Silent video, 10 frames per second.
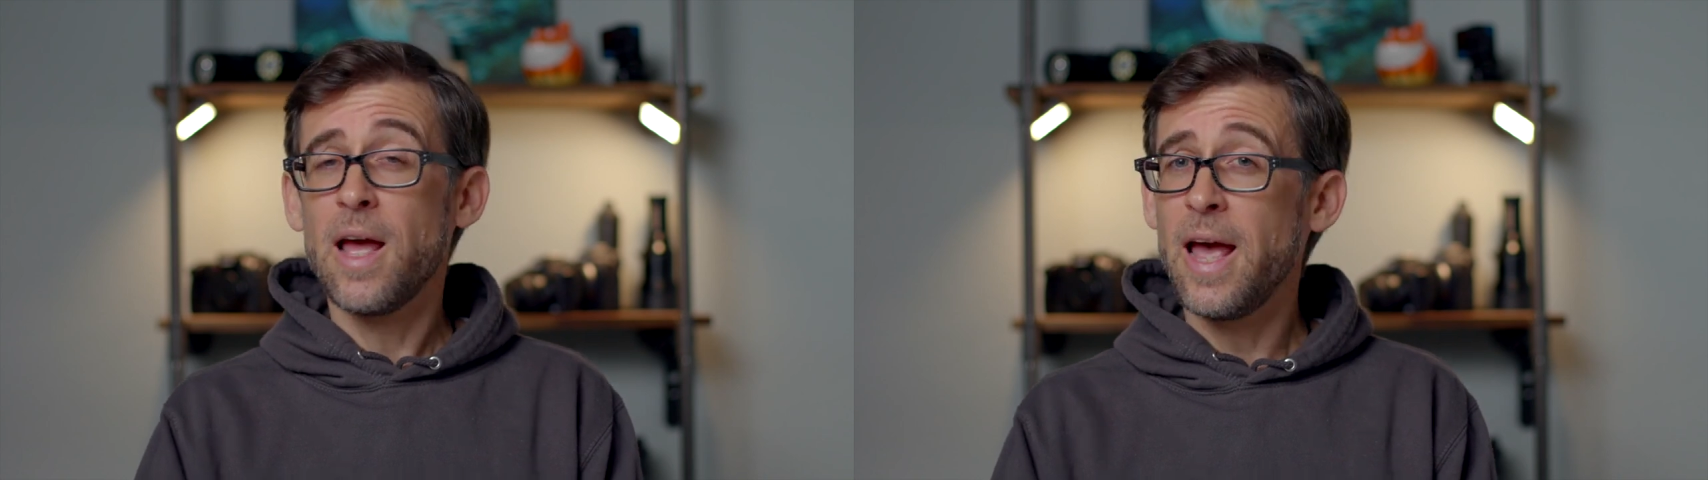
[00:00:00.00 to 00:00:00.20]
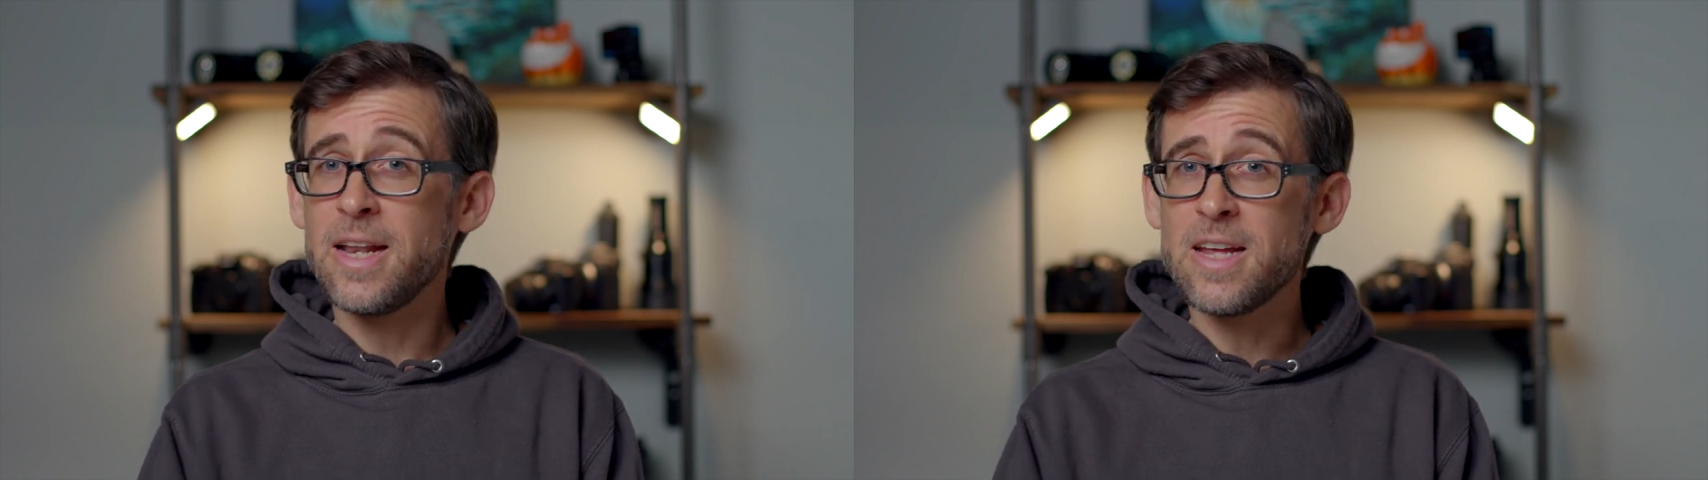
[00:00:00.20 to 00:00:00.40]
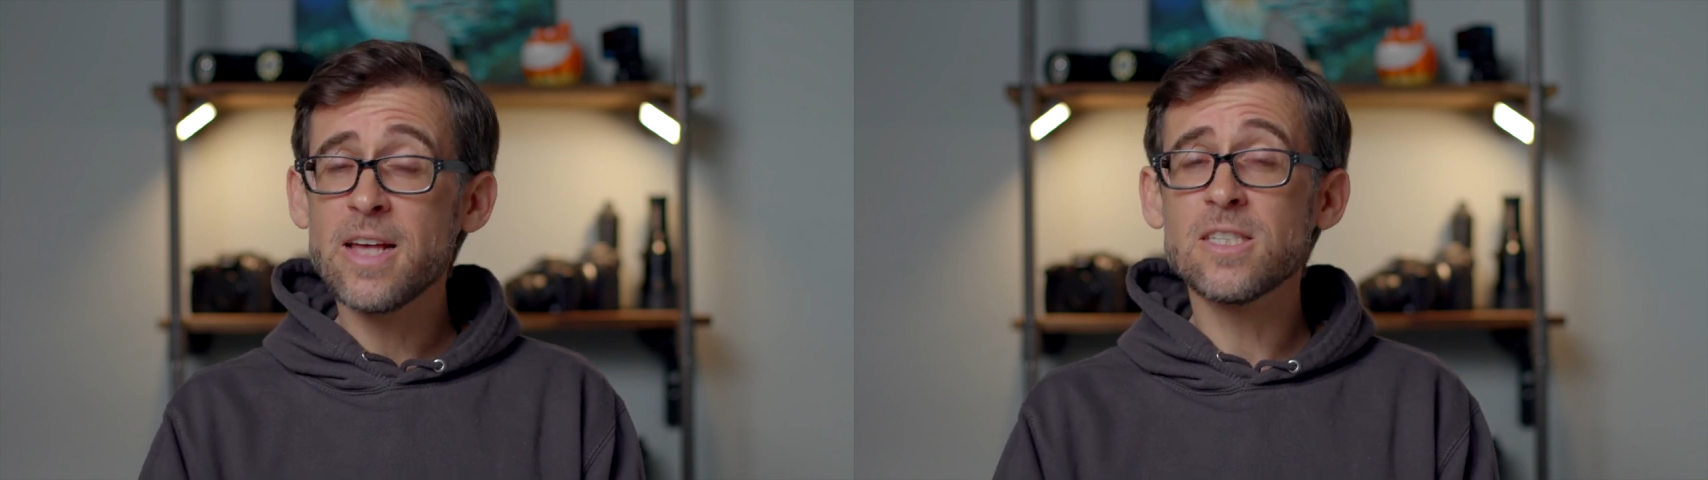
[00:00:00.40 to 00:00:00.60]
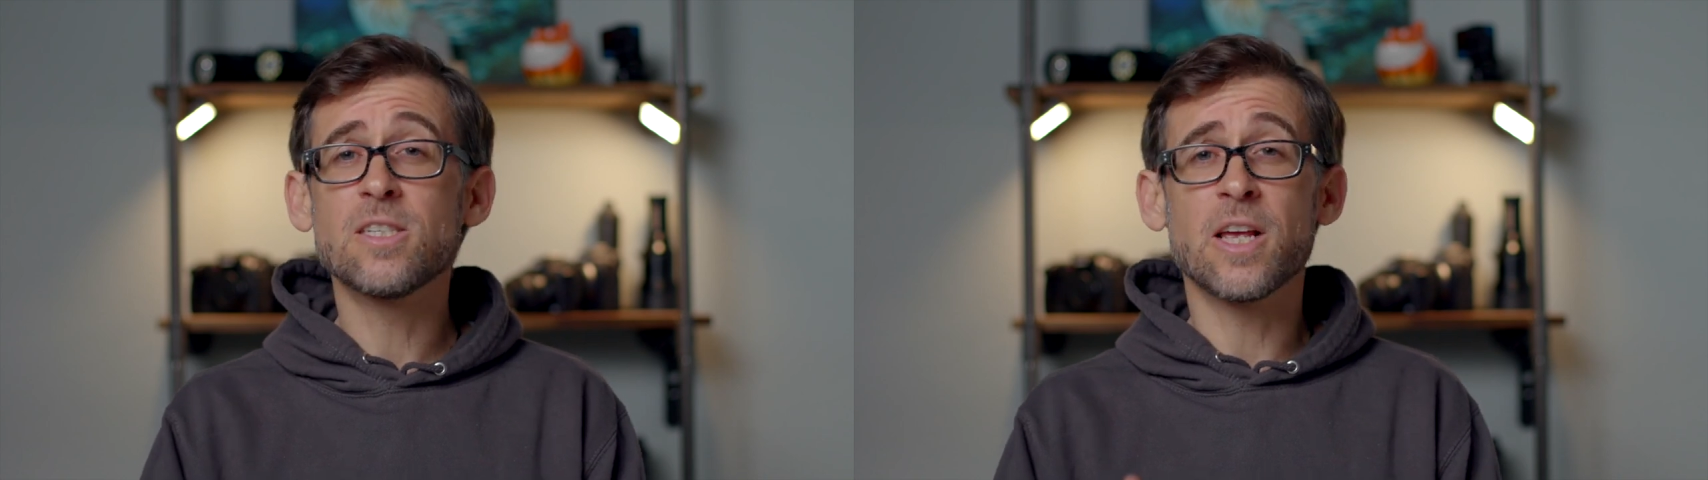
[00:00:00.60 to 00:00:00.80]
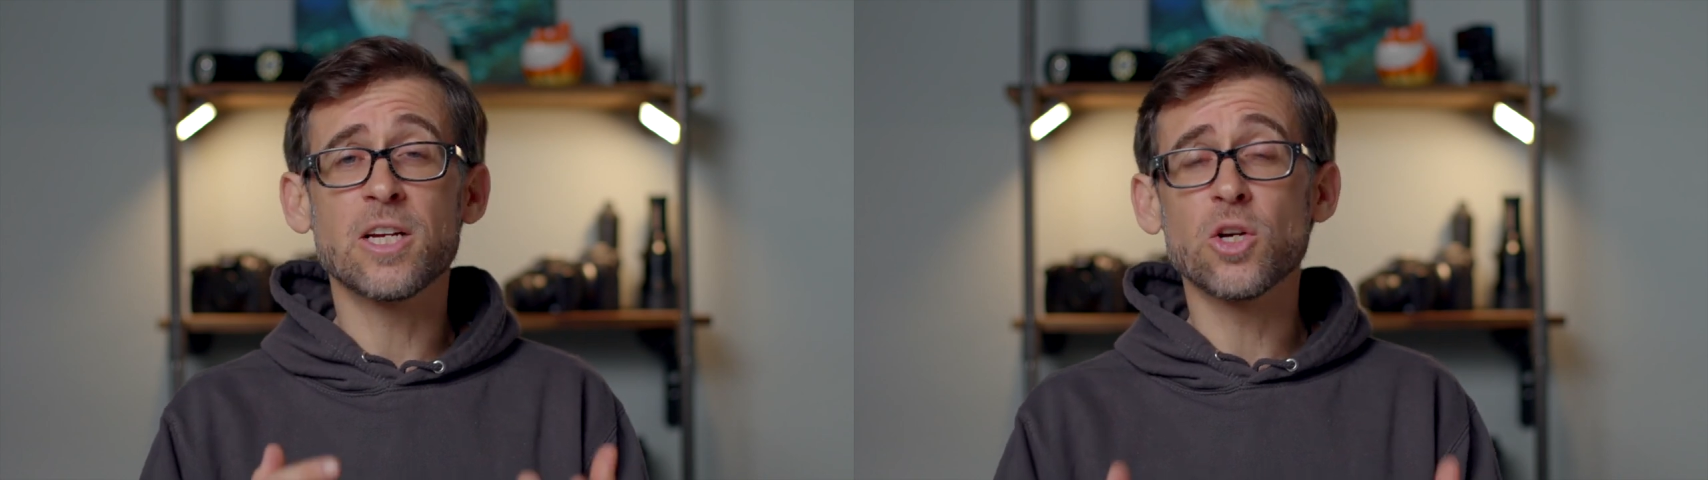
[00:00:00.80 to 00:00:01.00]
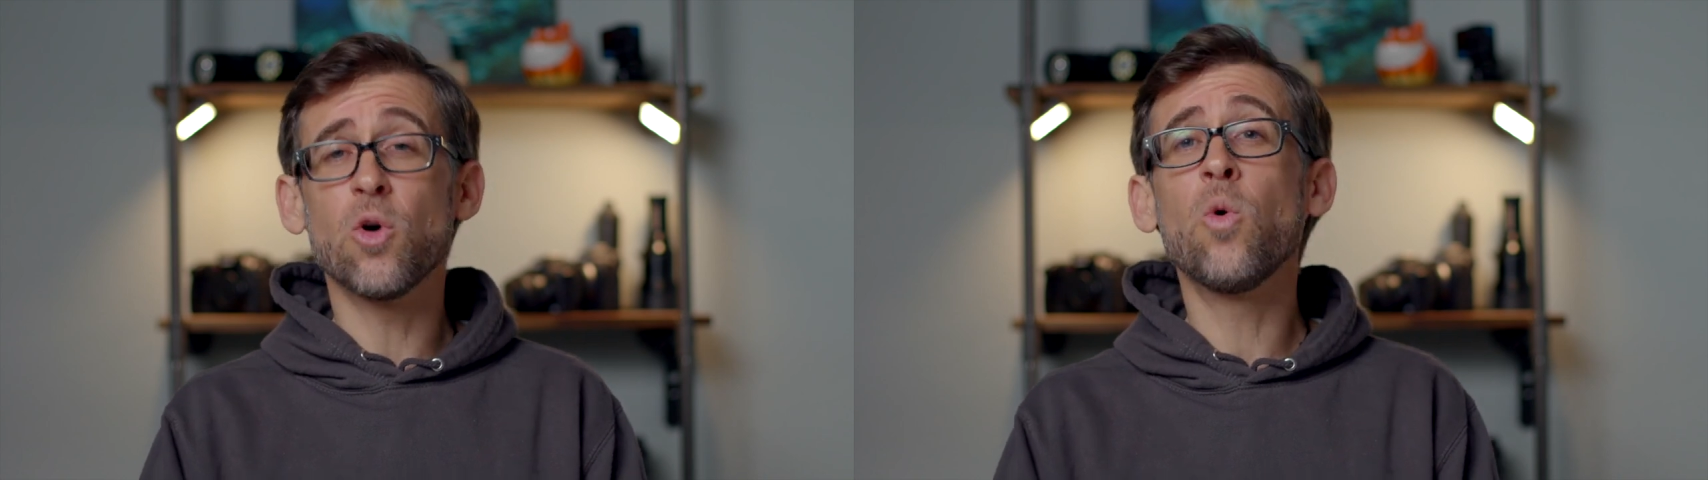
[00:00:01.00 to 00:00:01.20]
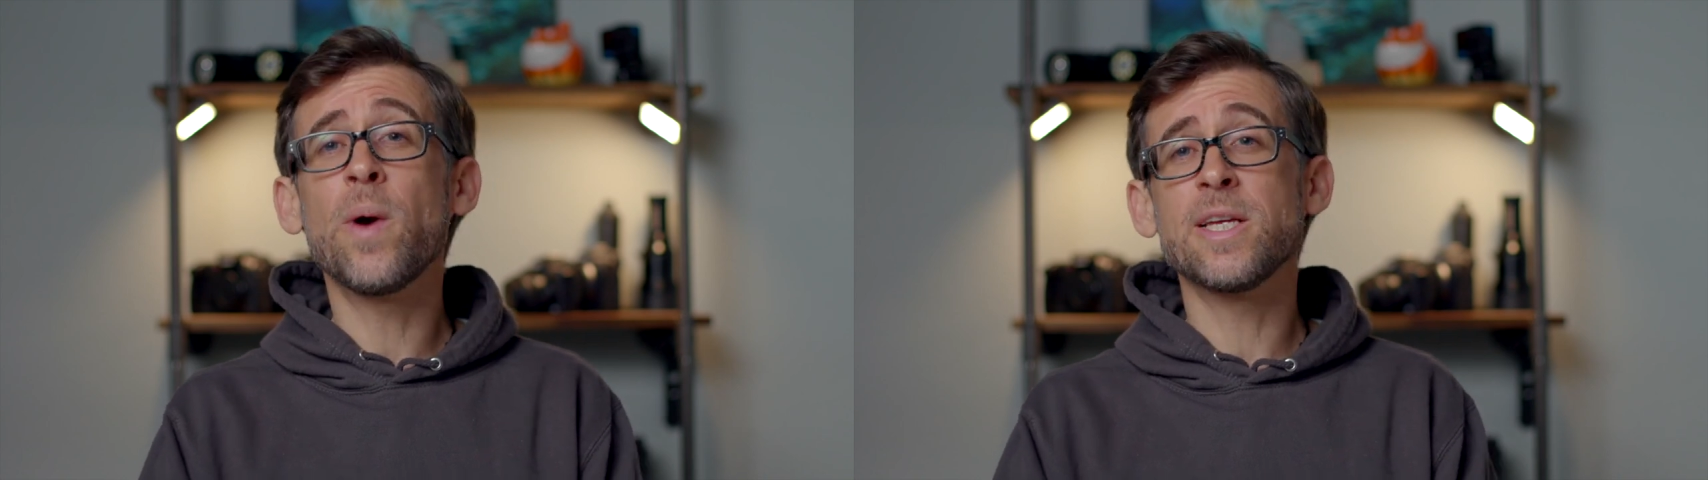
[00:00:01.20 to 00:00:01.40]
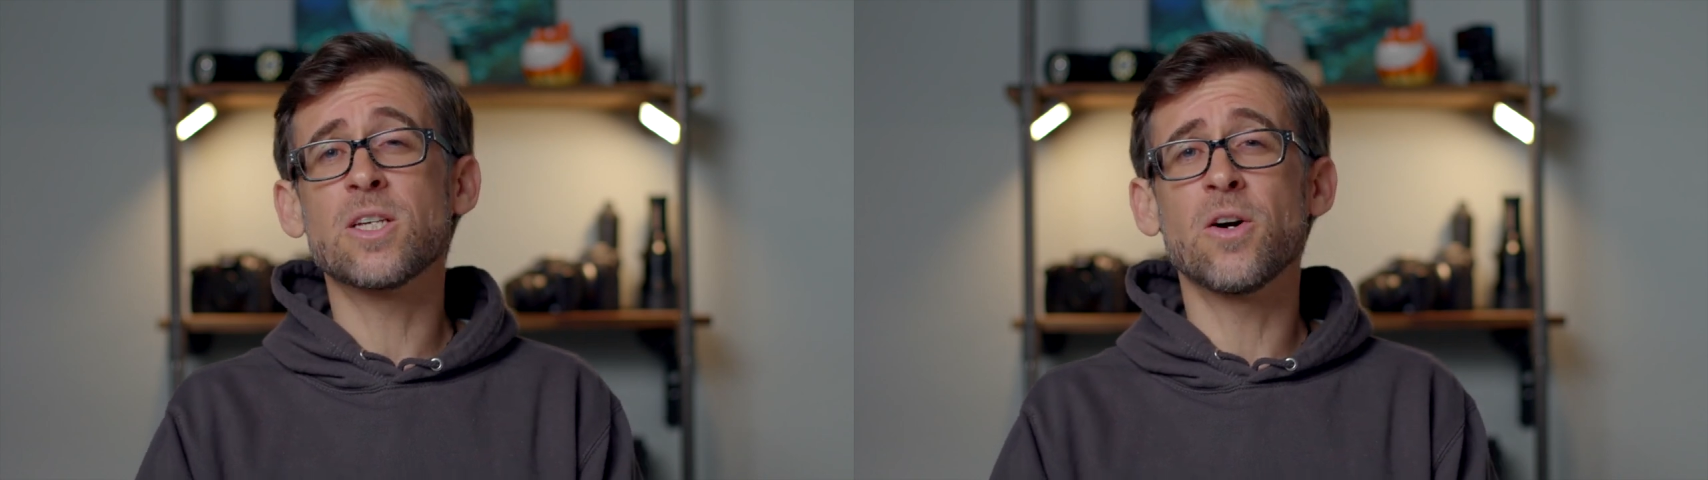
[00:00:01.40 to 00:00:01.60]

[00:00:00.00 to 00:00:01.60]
And yes, there's always